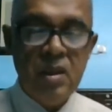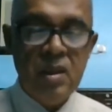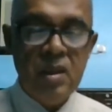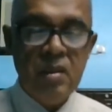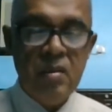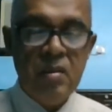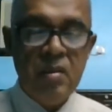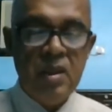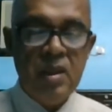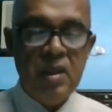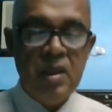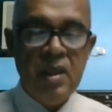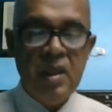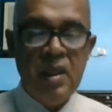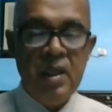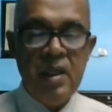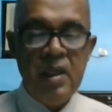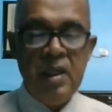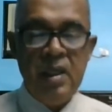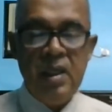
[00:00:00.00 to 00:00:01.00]
number
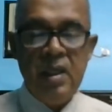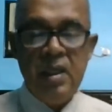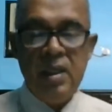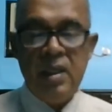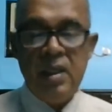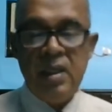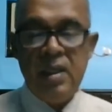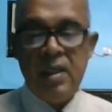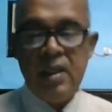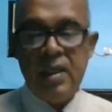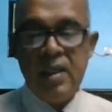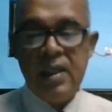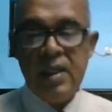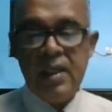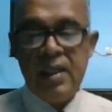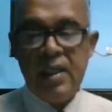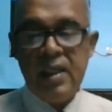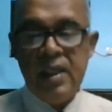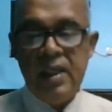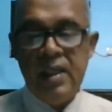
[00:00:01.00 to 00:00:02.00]
A,
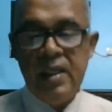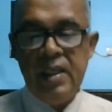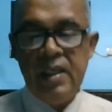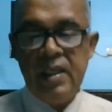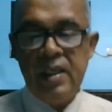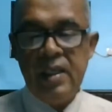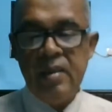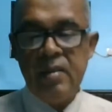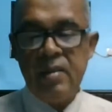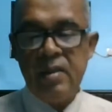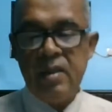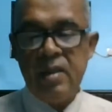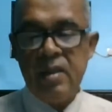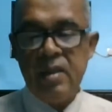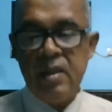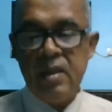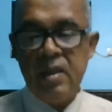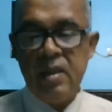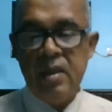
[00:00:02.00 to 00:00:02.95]
correct additives